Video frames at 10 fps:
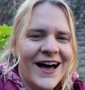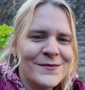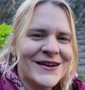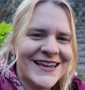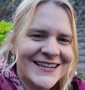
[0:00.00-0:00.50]

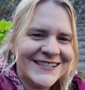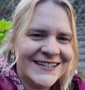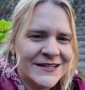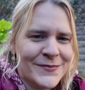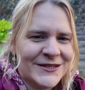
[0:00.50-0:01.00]
I mean, it is
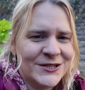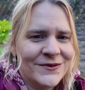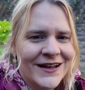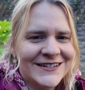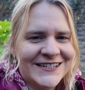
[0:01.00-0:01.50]
still a bit
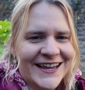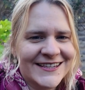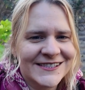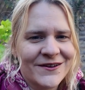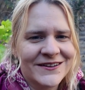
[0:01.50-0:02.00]
too early to
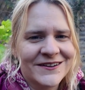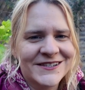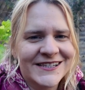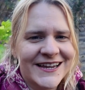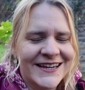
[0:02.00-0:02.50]
get sowing
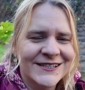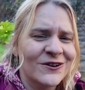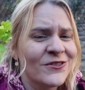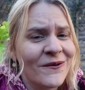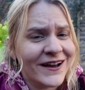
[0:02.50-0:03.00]
those
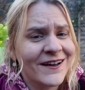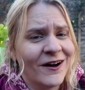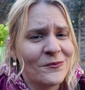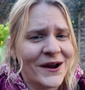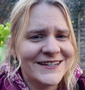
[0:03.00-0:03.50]
seeds, although I
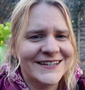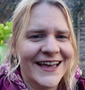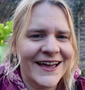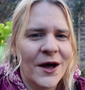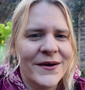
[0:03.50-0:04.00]
can't wait to
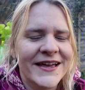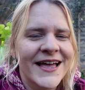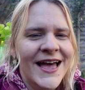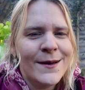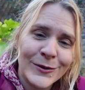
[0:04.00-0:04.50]
get going.